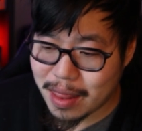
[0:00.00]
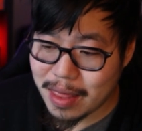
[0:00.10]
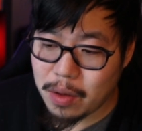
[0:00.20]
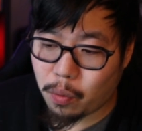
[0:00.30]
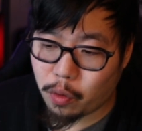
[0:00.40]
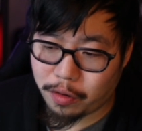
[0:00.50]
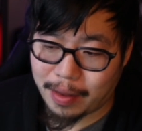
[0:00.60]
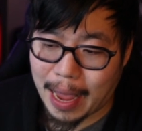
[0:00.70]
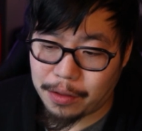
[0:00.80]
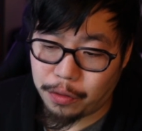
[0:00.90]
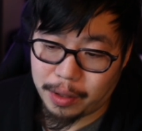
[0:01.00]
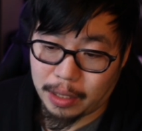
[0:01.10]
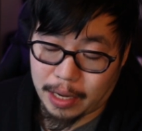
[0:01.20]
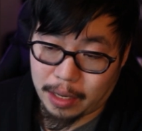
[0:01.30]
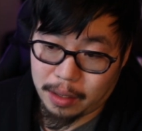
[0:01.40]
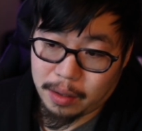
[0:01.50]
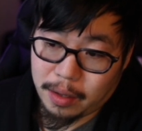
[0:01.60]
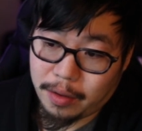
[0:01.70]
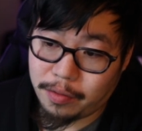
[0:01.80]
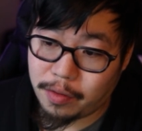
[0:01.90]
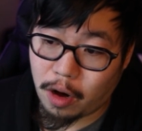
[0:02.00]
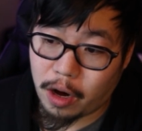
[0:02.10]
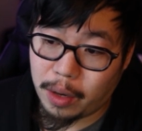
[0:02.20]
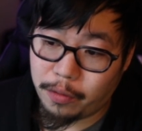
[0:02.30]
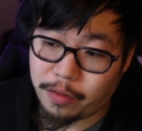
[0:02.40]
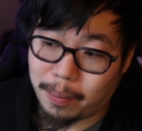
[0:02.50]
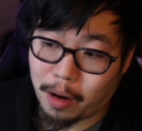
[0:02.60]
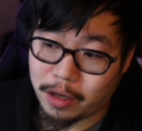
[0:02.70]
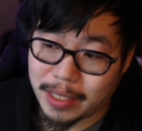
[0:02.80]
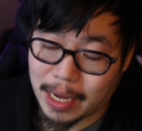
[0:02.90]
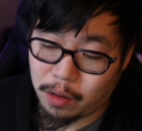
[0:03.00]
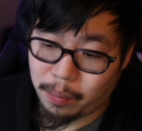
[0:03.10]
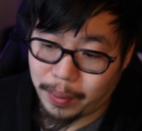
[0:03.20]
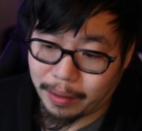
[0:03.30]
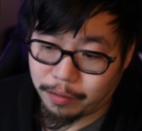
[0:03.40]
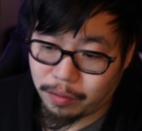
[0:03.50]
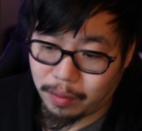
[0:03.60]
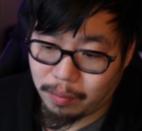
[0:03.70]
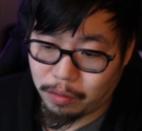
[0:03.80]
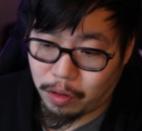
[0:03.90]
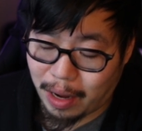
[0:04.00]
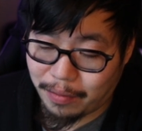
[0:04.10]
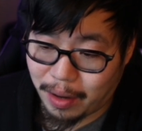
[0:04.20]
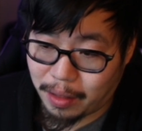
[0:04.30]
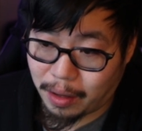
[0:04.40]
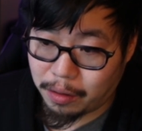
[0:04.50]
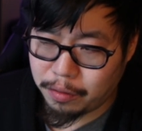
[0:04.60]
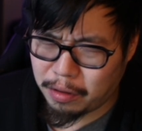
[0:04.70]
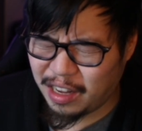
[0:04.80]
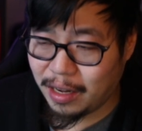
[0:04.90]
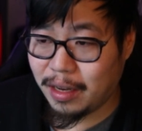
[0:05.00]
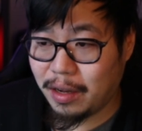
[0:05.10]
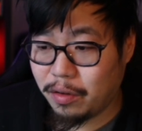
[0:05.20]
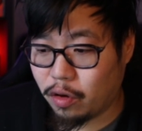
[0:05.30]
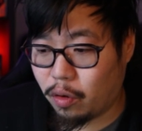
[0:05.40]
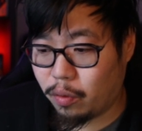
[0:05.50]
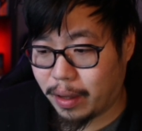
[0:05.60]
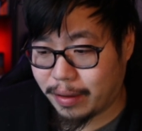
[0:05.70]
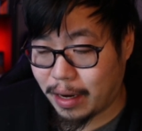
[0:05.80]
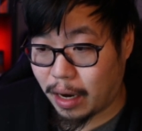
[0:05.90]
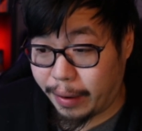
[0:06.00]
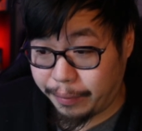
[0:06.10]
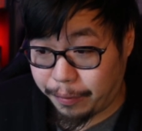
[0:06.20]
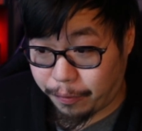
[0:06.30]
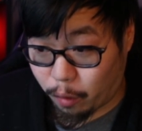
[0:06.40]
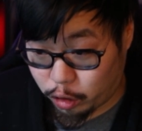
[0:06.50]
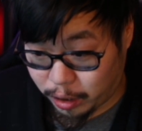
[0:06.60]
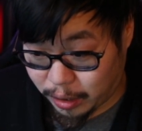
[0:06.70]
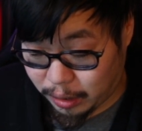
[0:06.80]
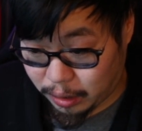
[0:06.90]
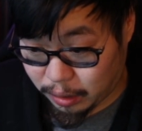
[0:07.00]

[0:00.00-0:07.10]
the worst hand you can get. Is starting with the Marshadow because you don't have anything else. So that's kind of unfortunate.